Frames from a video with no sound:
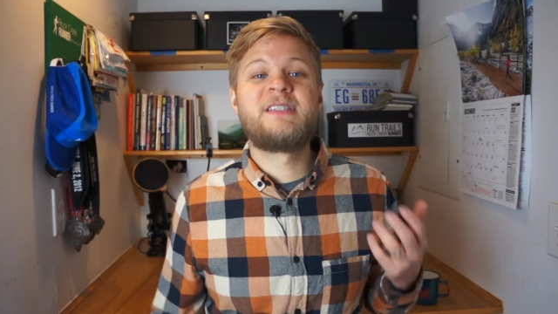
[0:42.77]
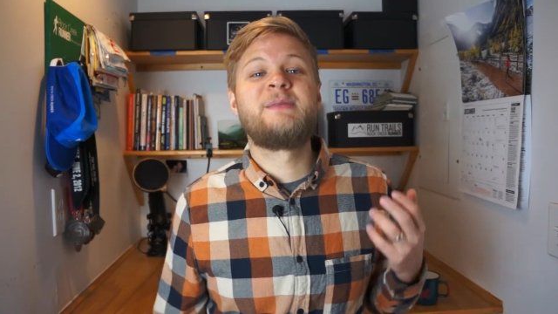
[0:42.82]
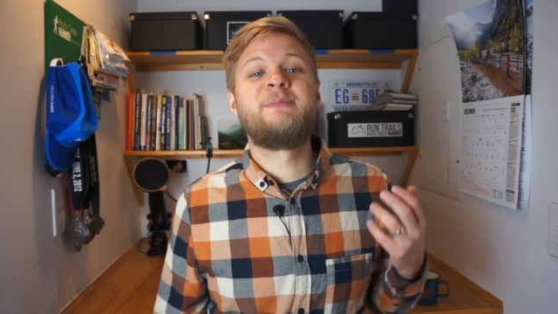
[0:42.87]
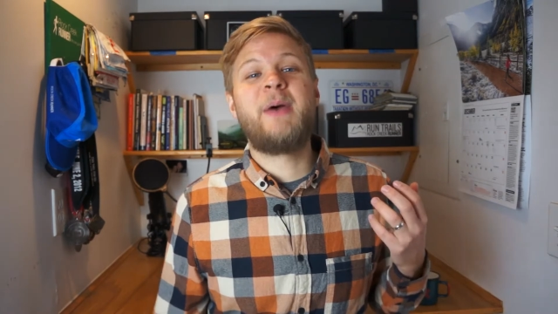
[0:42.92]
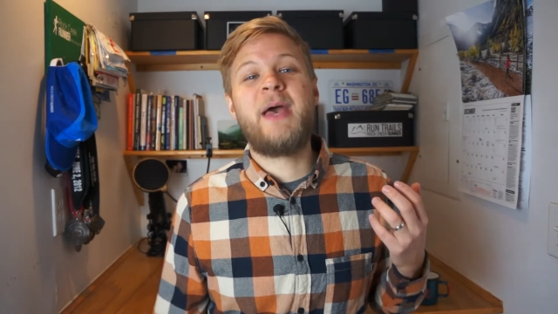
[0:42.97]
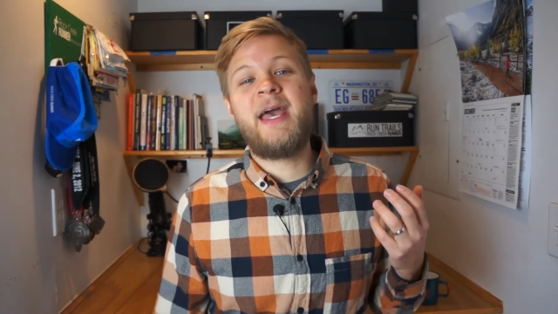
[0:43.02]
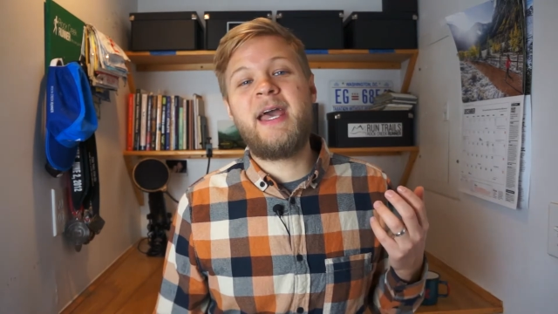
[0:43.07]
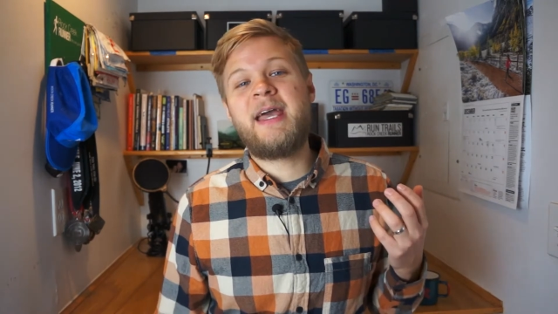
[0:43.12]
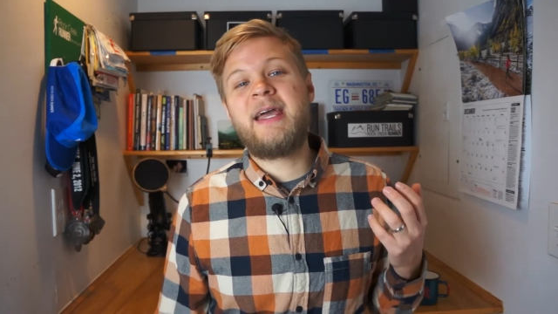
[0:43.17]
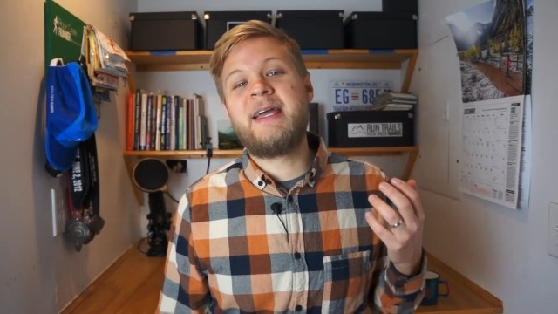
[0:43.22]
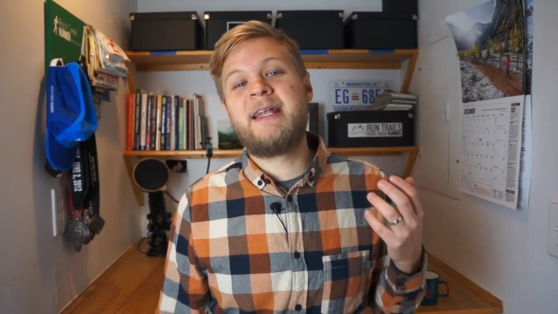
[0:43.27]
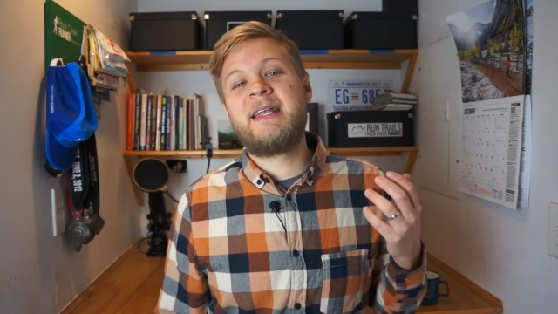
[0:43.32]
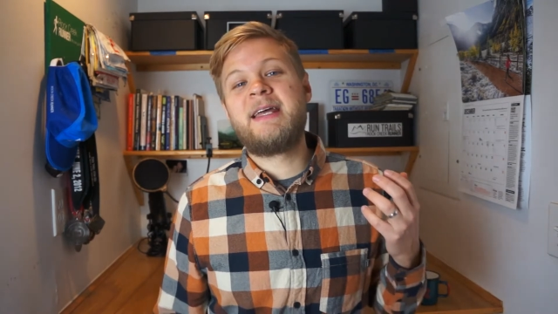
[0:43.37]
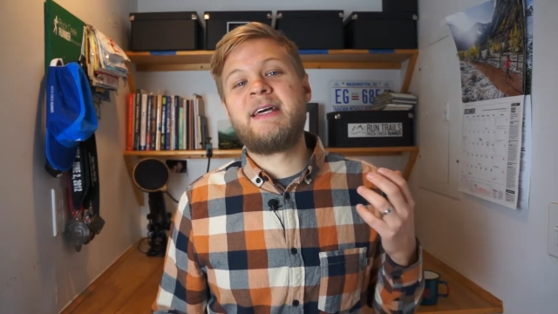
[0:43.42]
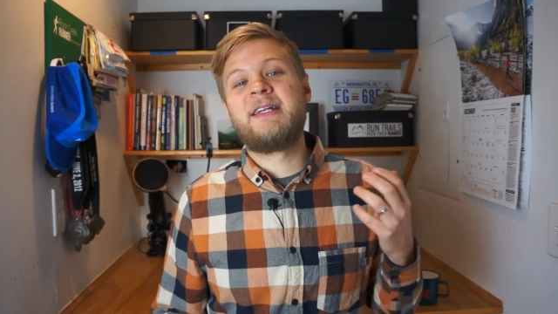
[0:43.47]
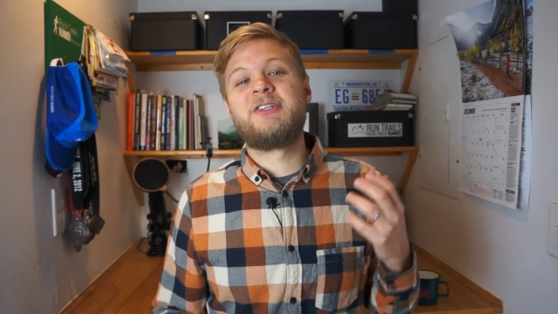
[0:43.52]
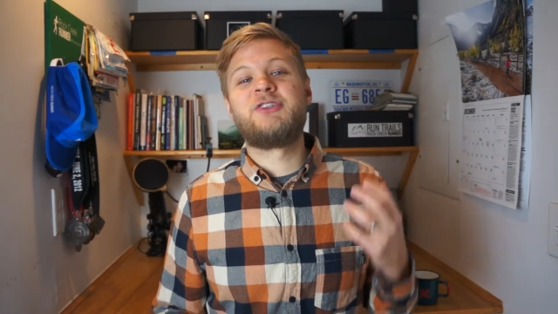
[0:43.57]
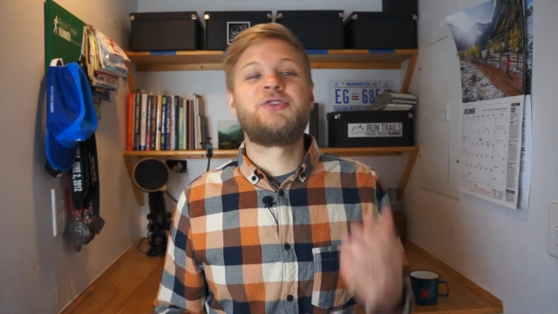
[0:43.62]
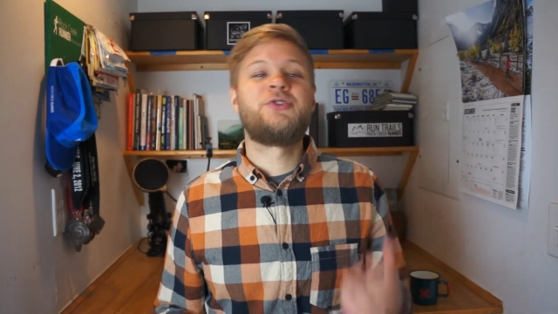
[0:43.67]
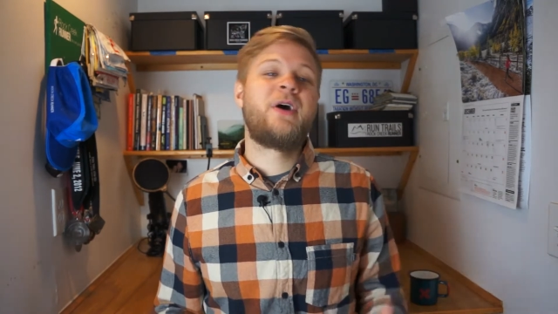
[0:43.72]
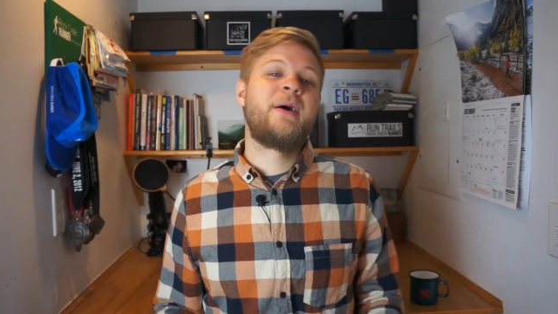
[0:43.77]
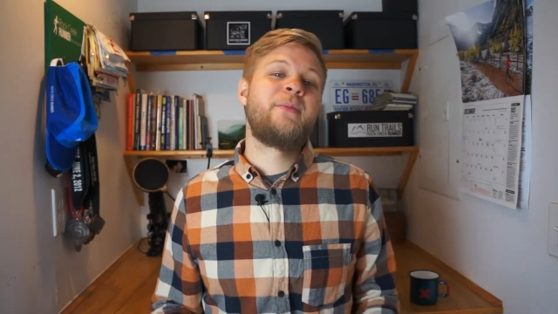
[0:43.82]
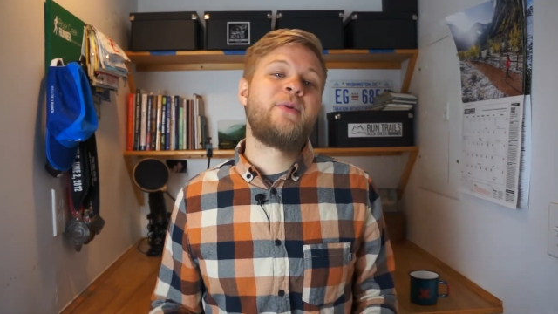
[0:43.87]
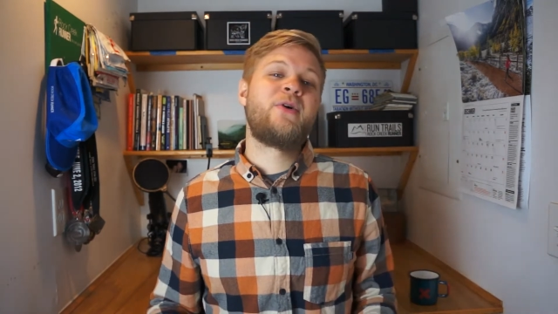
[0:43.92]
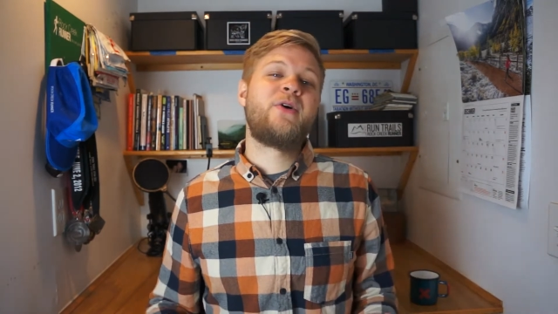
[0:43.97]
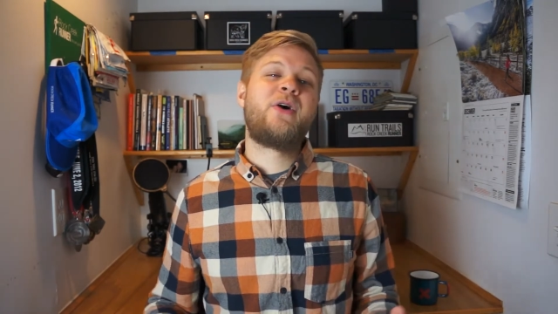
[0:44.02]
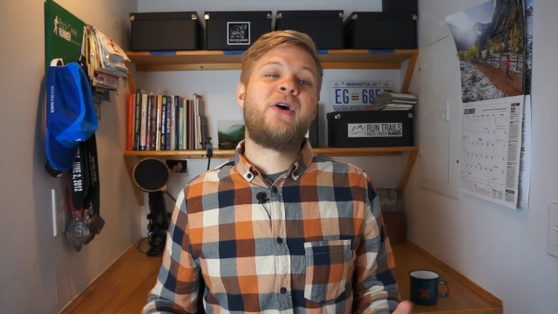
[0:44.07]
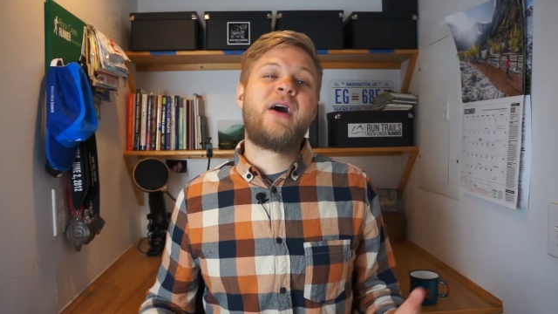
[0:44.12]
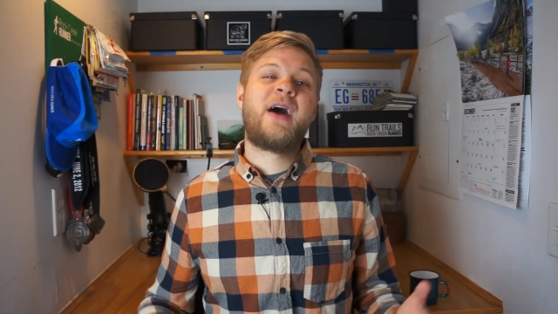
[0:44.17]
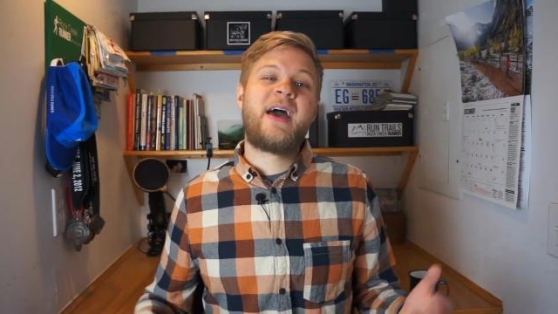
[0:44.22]
pain and
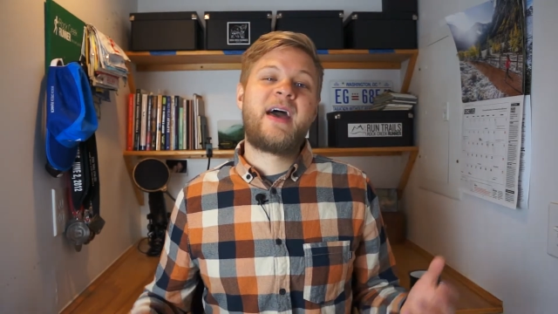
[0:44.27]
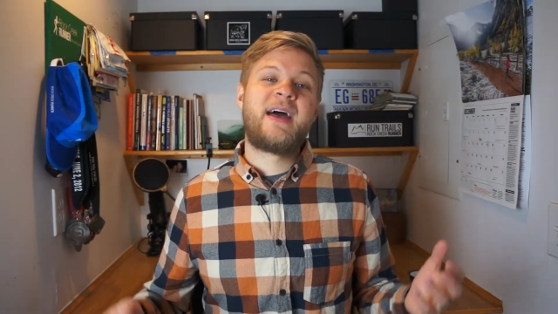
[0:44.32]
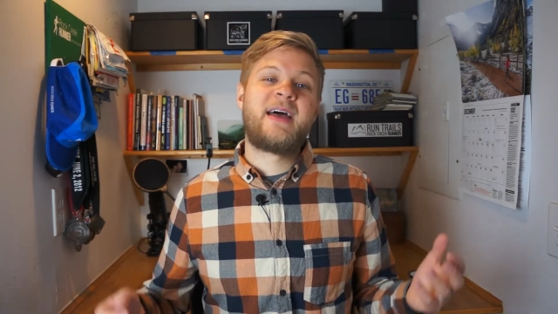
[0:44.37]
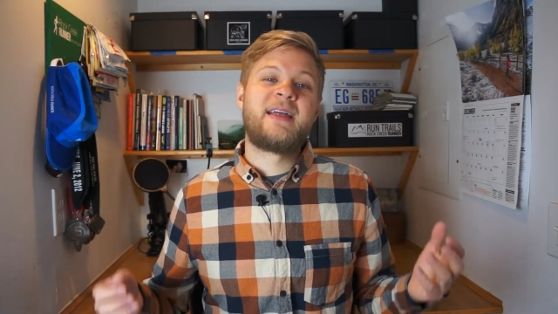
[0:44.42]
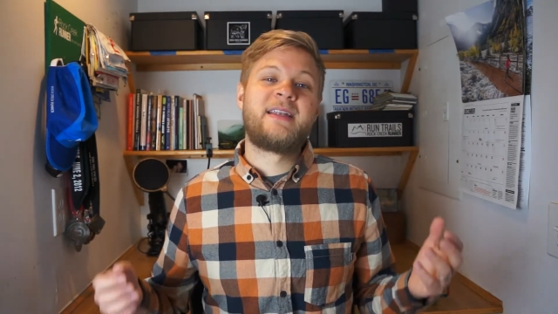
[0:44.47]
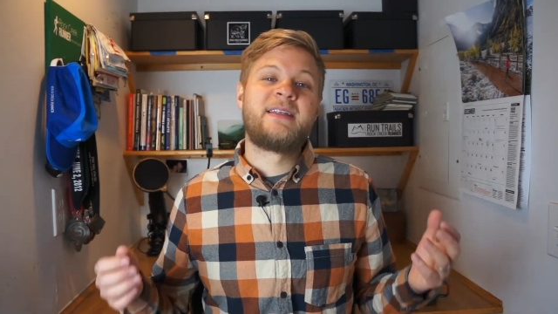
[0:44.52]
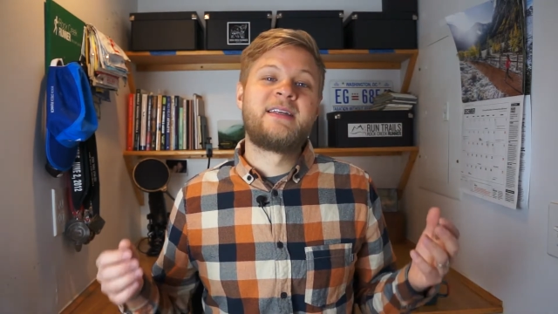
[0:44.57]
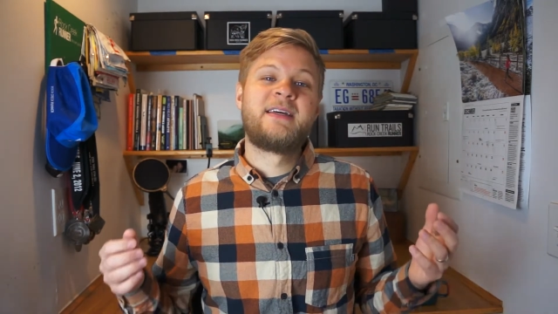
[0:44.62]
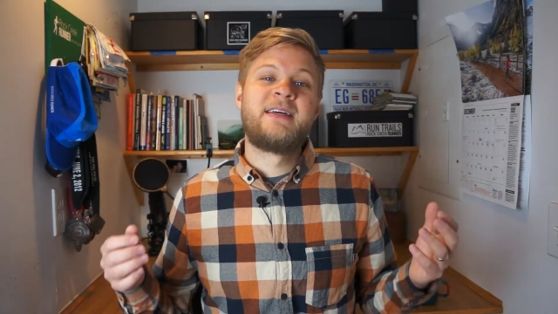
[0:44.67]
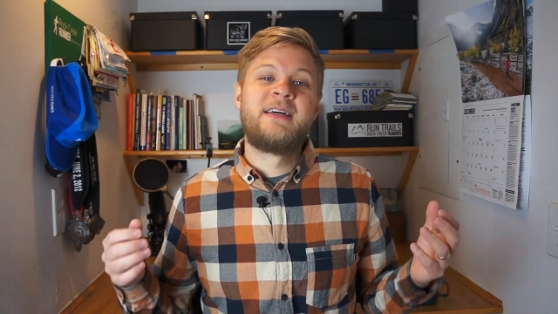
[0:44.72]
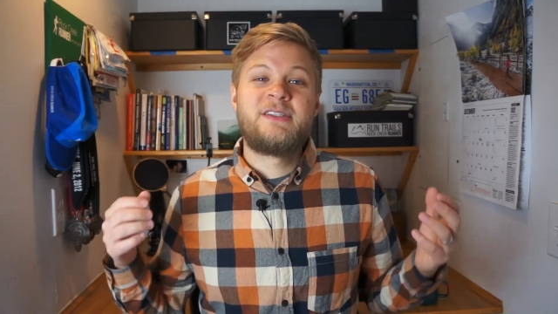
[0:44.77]
trouble and